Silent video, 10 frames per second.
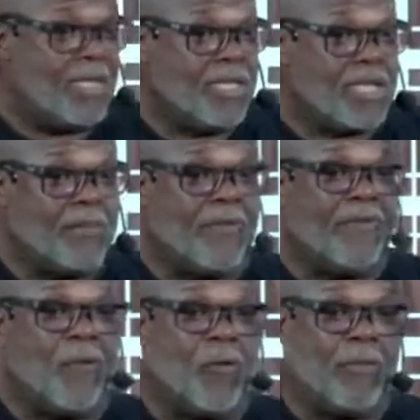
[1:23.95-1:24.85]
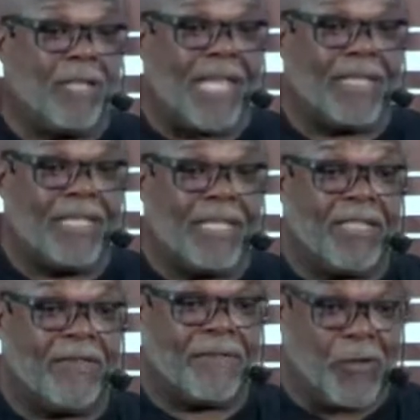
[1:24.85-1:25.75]
shape, or form like they
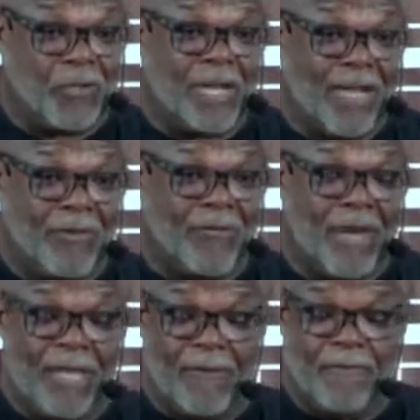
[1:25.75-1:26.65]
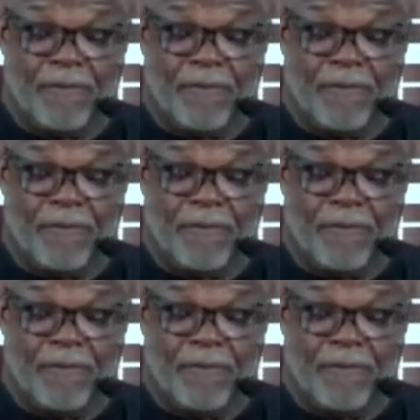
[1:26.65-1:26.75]
did the first time around,